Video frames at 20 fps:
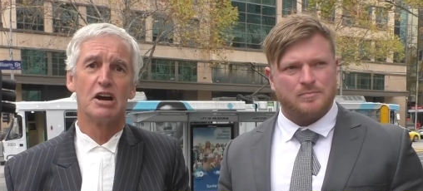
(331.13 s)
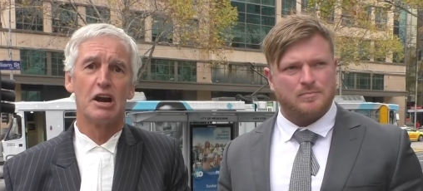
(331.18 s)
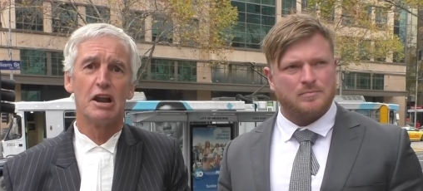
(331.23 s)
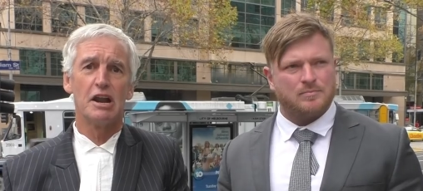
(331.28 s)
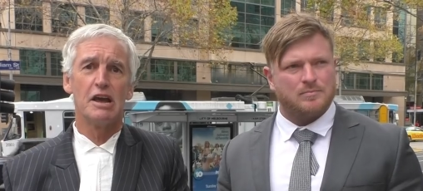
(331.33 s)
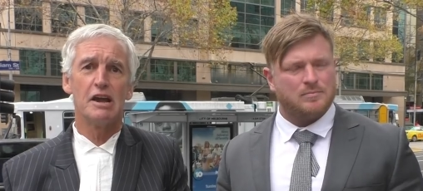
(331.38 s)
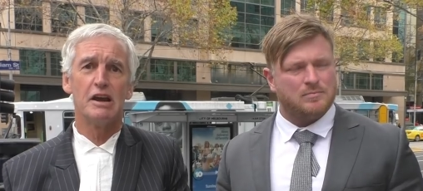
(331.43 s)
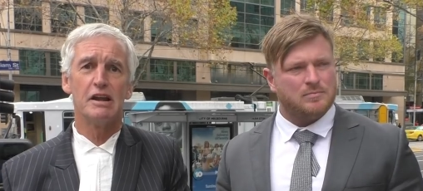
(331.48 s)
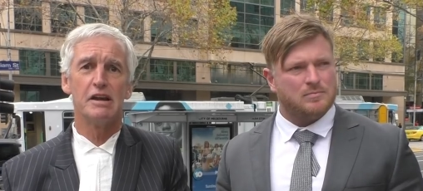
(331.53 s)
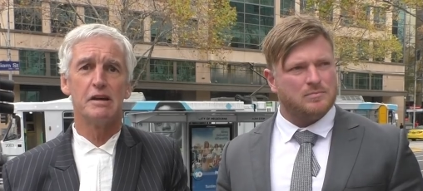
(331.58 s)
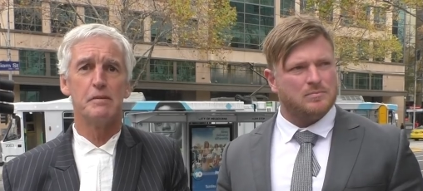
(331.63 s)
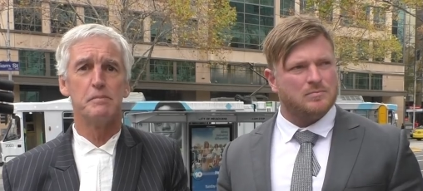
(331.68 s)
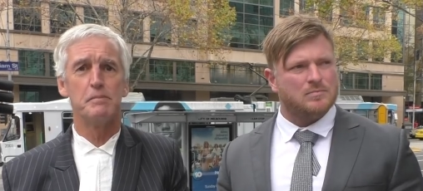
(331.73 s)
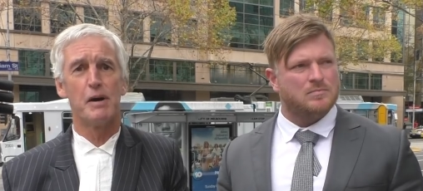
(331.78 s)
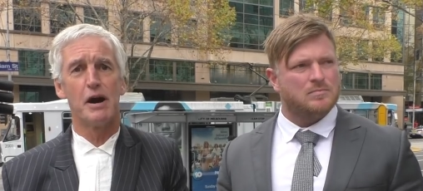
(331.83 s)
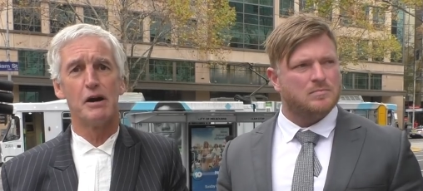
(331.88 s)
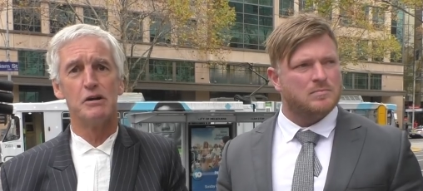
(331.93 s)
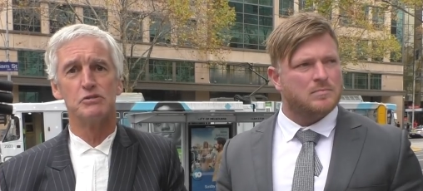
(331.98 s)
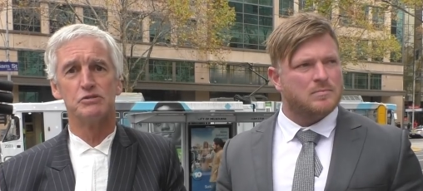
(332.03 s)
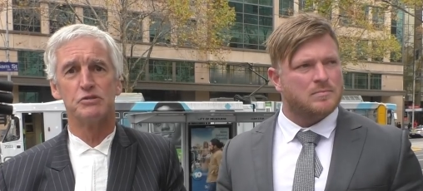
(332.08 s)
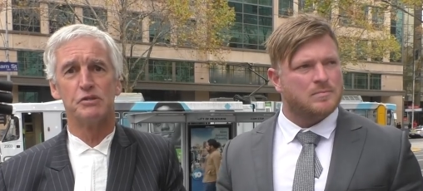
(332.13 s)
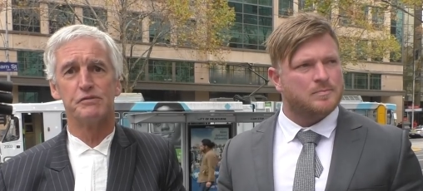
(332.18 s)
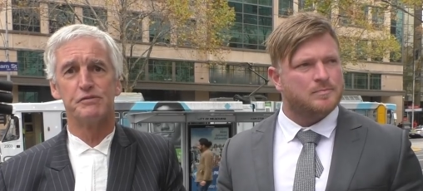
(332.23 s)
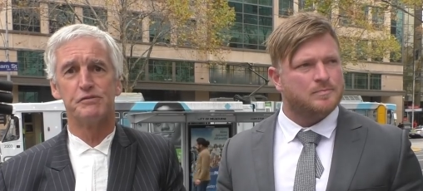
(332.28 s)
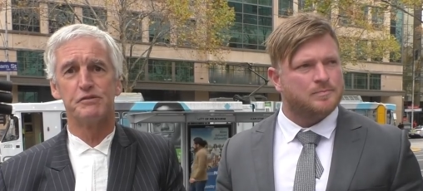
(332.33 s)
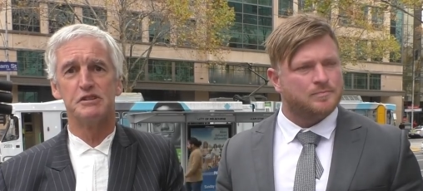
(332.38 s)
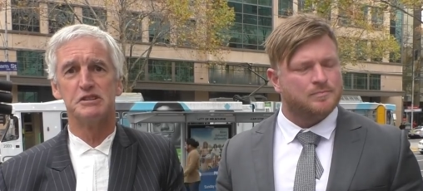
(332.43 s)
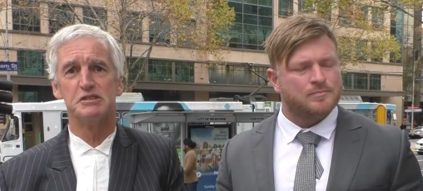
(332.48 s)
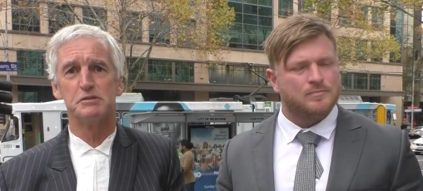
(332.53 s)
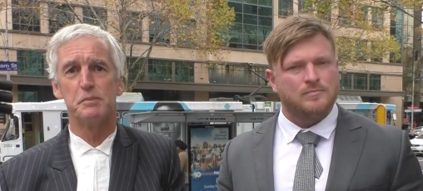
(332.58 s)
Speaker 1: clearly impose on
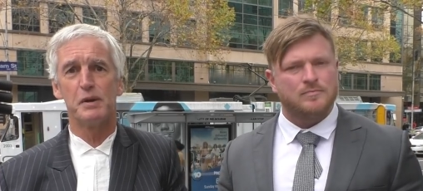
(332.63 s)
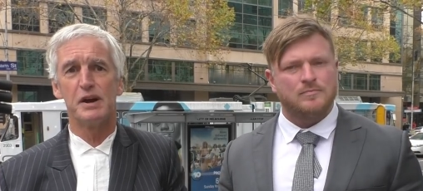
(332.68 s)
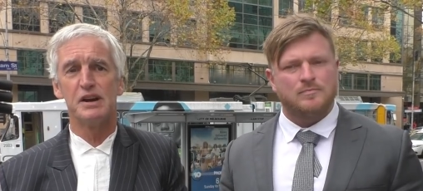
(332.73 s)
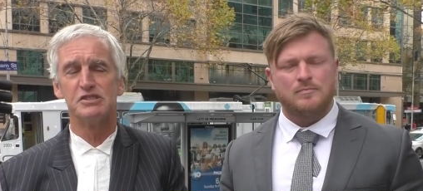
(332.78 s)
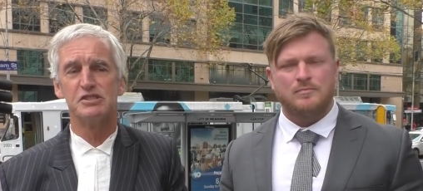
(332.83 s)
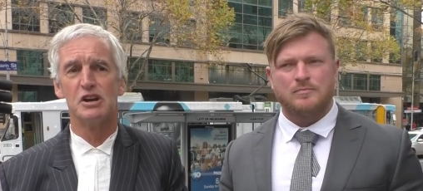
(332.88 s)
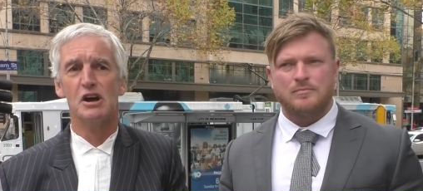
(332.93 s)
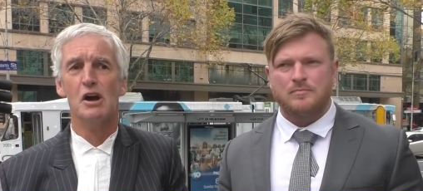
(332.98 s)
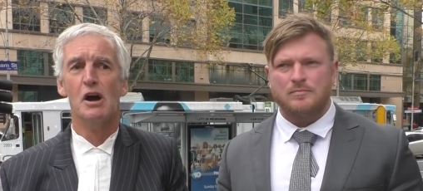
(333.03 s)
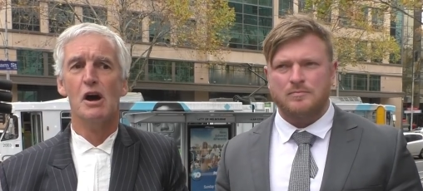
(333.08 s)
free speech.